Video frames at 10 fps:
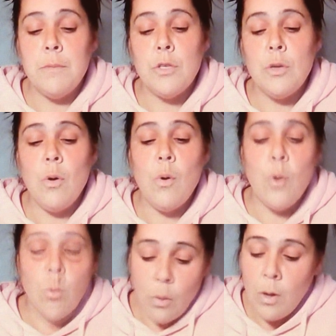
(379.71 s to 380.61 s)

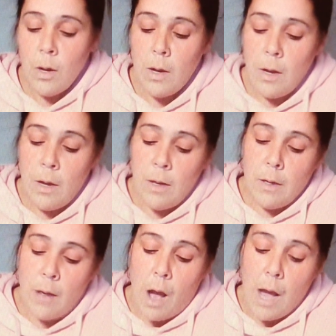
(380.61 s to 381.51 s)
So
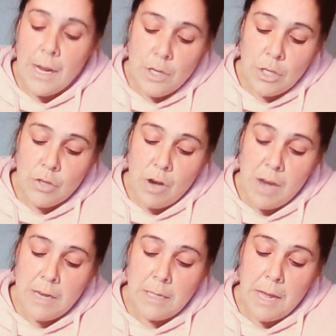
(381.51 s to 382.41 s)
I just
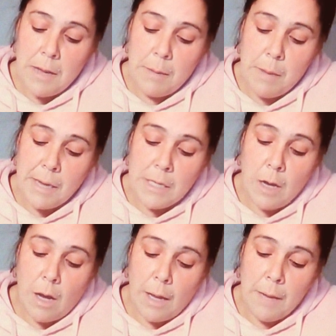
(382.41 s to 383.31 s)
try to take my
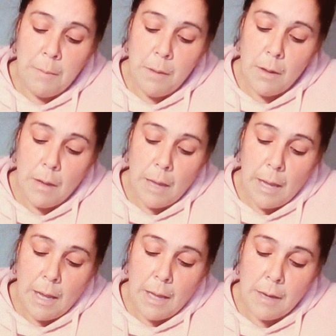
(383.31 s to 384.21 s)
time
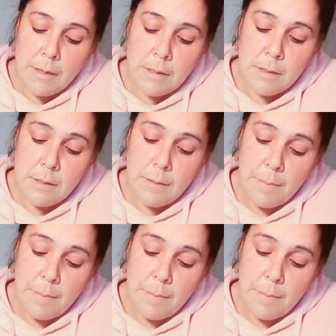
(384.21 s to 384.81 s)
and